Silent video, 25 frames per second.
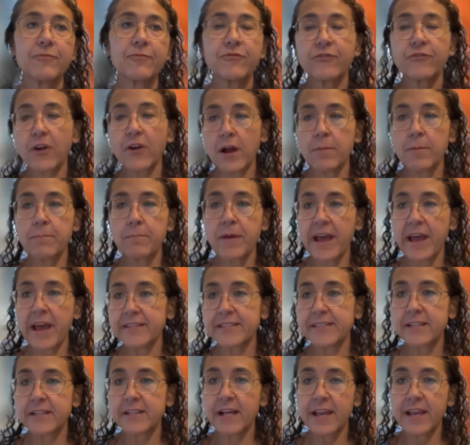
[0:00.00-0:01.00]
from
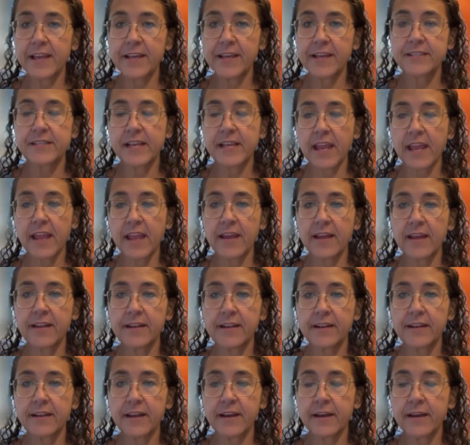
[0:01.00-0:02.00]
past clients
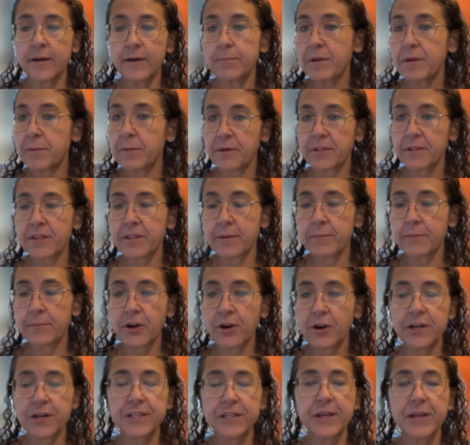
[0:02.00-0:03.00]
and people that I'm
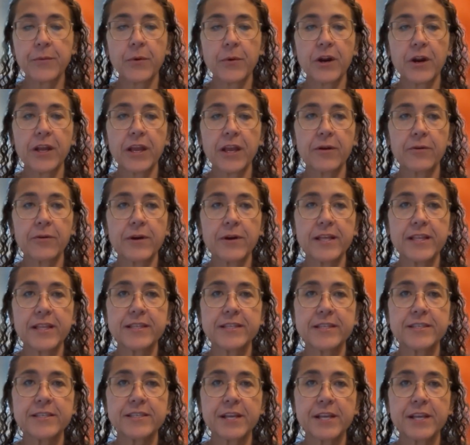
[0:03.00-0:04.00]
currently working with.
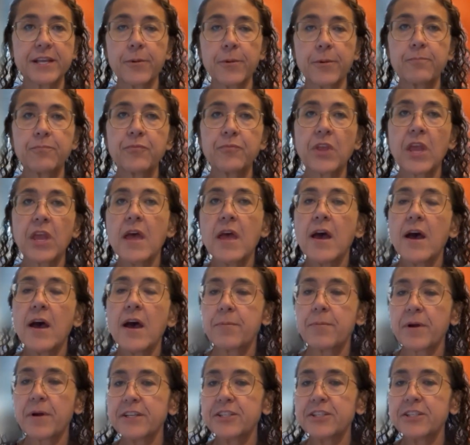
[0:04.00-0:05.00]
So I
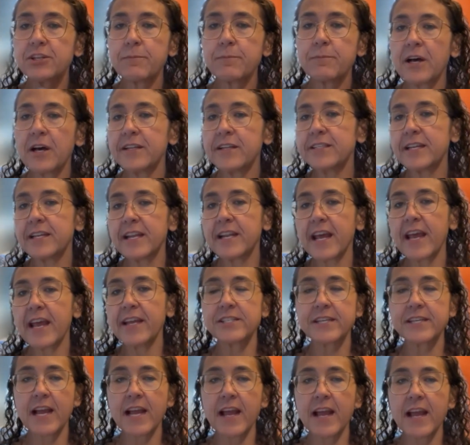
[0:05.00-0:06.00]
brought Jim on
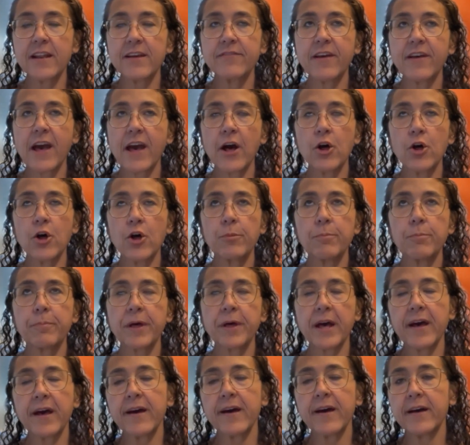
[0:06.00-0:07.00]
today to kind of help
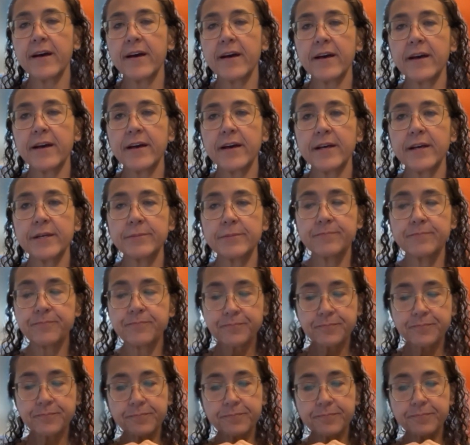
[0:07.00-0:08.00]
kind
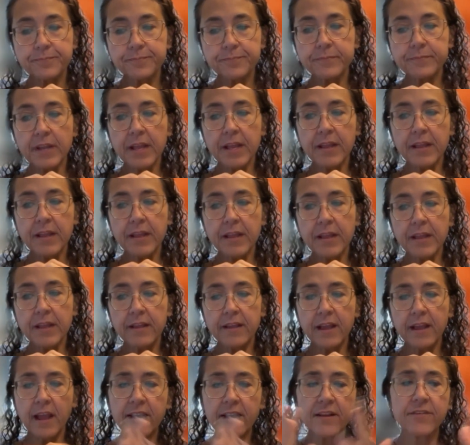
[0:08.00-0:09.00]

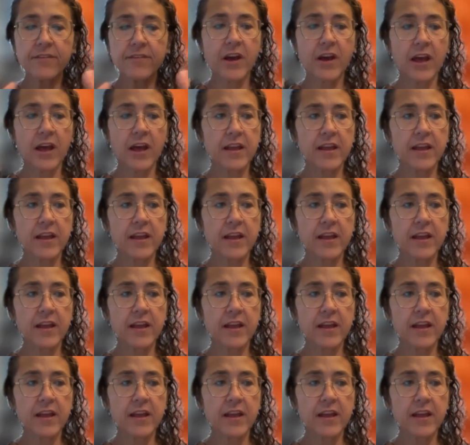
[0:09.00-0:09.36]
of